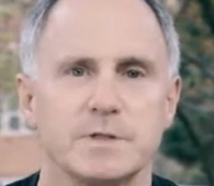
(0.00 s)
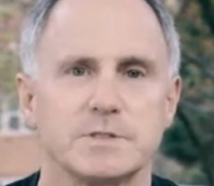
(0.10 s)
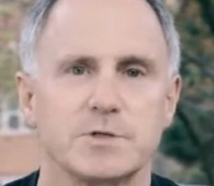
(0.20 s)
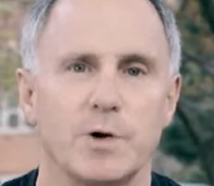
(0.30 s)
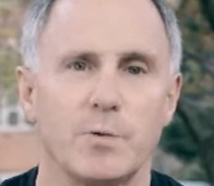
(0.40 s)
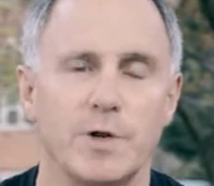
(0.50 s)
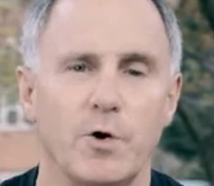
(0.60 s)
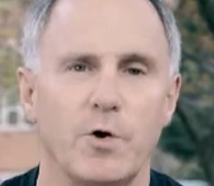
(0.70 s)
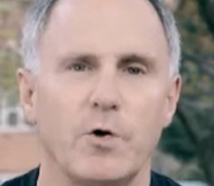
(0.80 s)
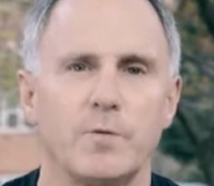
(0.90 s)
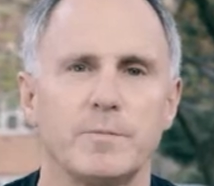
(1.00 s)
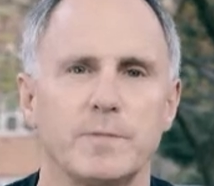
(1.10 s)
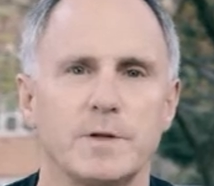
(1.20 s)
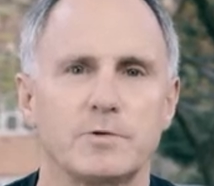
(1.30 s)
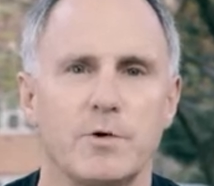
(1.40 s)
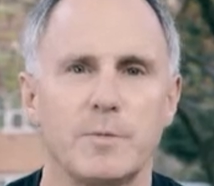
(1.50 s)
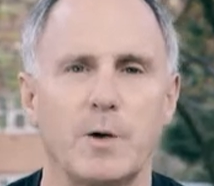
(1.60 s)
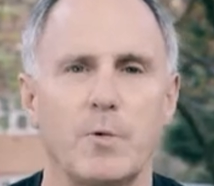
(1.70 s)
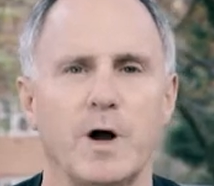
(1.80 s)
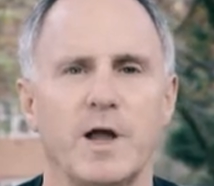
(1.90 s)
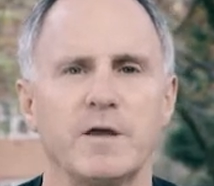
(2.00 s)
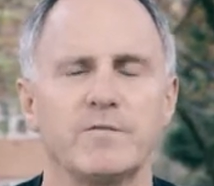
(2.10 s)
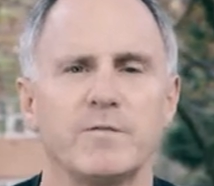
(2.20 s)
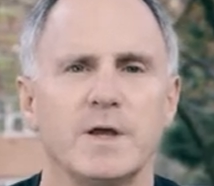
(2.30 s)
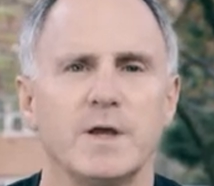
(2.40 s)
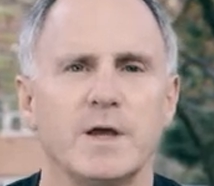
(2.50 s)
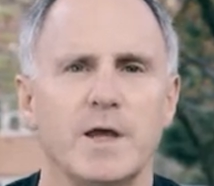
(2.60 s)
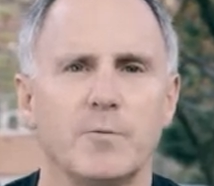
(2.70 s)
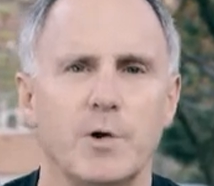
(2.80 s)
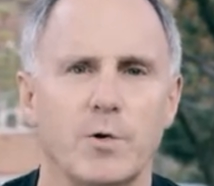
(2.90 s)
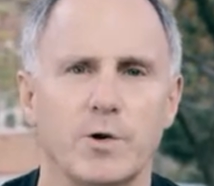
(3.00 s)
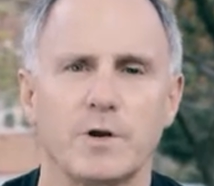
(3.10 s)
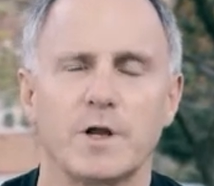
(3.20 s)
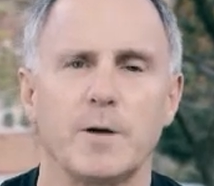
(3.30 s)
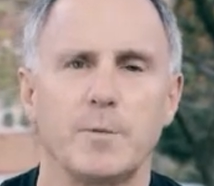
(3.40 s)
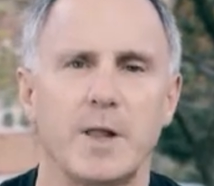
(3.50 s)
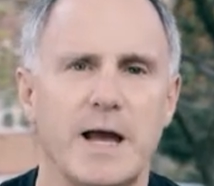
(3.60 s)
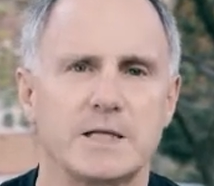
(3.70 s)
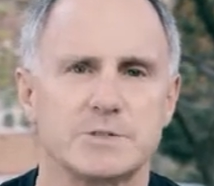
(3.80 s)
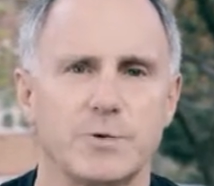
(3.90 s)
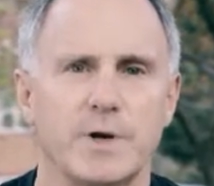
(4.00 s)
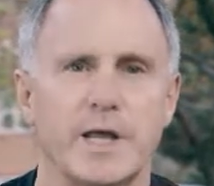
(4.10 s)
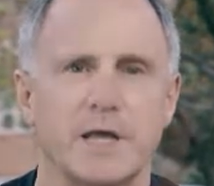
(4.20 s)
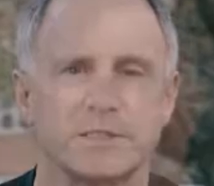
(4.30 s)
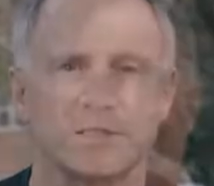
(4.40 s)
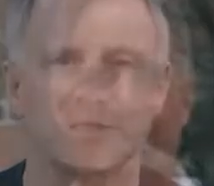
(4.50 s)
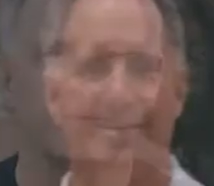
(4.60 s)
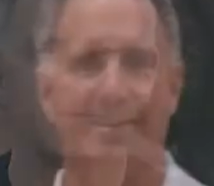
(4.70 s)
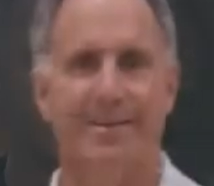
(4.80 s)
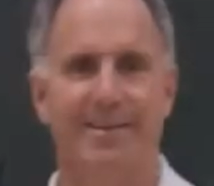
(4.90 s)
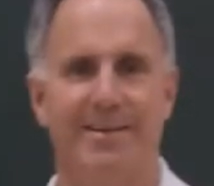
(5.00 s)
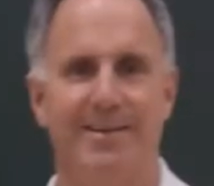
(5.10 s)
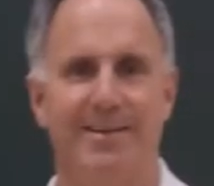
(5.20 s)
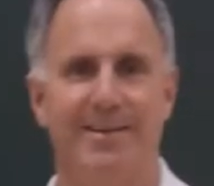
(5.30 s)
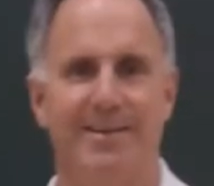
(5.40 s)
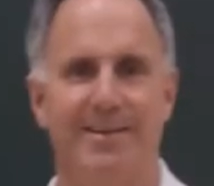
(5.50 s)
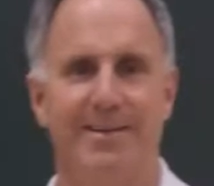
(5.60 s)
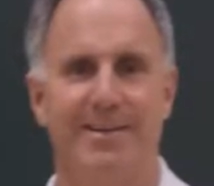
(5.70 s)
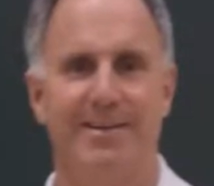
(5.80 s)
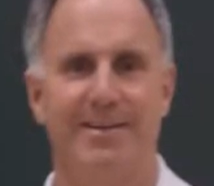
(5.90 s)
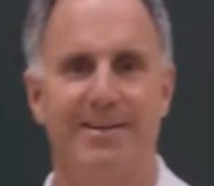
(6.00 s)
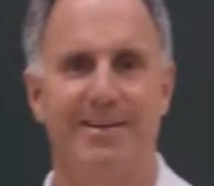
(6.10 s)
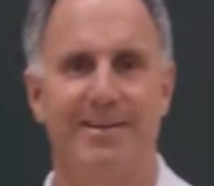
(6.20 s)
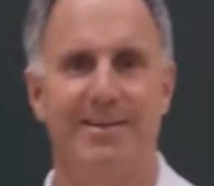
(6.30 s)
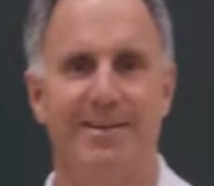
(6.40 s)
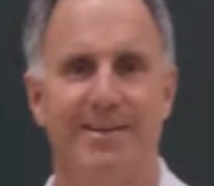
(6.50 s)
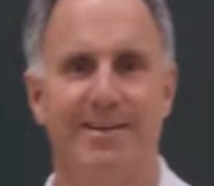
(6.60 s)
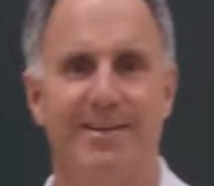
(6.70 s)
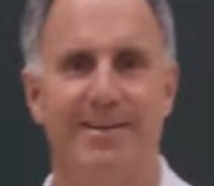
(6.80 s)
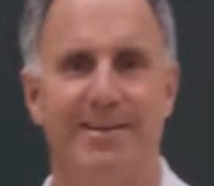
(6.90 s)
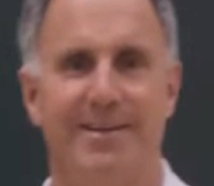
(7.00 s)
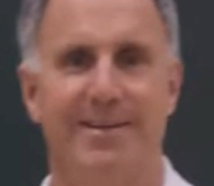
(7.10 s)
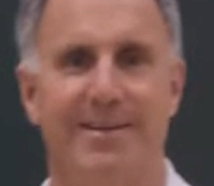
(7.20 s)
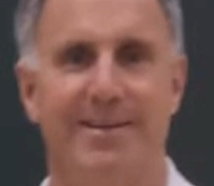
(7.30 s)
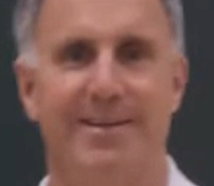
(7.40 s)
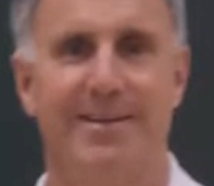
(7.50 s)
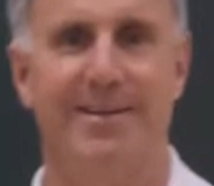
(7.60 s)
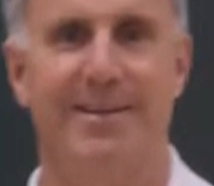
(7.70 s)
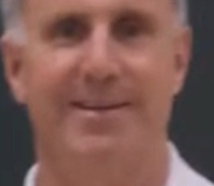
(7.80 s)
So I went home, told my wife, and we ordered a couple hats on Etsy. I put a post up on Facebook, telling friends